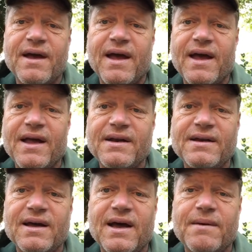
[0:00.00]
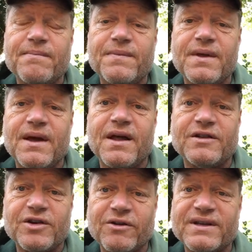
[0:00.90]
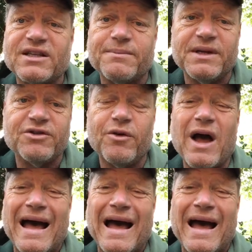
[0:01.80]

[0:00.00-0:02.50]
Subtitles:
And it turns out to be true.